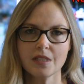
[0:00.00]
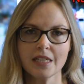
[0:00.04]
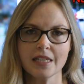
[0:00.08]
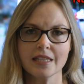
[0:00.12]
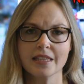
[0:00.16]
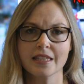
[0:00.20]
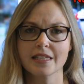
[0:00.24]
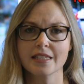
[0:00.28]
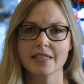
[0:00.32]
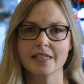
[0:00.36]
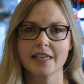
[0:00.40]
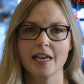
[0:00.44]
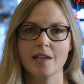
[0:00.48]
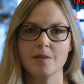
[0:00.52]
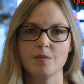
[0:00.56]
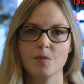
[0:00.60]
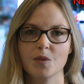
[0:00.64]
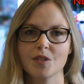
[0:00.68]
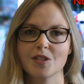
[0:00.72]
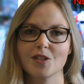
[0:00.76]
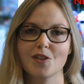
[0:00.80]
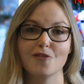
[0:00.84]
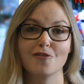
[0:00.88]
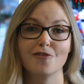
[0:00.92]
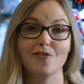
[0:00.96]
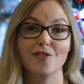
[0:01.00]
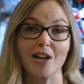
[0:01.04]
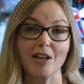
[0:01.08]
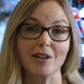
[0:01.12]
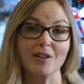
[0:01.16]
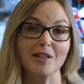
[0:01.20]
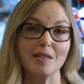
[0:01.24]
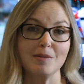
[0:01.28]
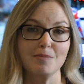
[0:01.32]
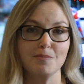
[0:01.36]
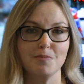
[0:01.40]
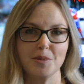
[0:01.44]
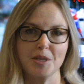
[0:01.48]
This game was a
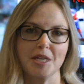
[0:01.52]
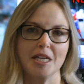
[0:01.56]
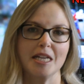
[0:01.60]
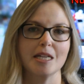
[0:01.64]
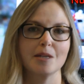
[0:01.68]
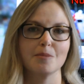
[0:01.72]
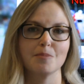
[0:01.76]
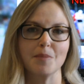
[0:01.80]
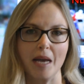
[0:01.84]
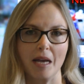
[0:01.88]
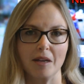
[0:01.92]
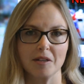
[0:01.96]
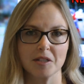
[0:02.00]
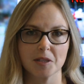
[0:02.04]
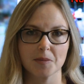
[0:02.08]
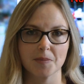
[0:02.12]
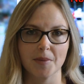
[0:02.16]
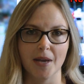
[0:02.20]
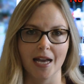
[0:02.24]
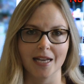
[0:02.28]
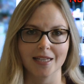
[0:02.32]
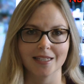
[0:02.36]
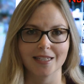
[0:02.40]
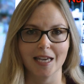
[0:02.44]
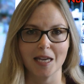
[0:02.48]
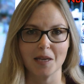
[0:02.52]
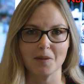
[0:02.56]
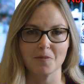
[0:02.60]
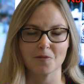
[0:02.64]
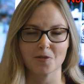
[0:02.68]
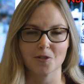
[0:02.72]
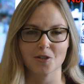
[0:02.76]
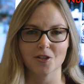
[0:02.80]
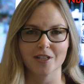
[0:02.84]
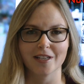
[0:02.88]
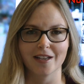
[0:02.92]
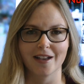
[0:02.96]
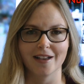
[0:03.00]
very big bounce back game
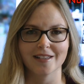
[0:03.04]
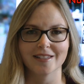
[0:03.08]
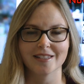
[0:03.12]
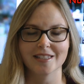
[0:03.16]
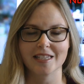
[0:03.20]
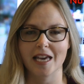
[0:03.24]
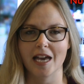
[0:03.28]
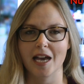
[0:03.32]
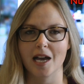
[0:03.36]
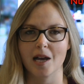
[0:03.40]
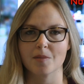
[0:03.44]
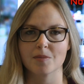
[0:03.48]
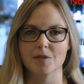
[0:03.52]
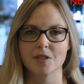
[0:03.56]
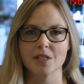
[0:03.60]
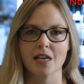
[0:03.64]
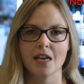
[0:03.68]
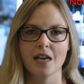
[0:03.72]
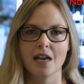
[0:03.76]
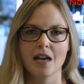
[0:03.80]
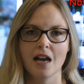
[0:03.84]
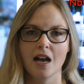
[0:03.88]
for the IceCaps.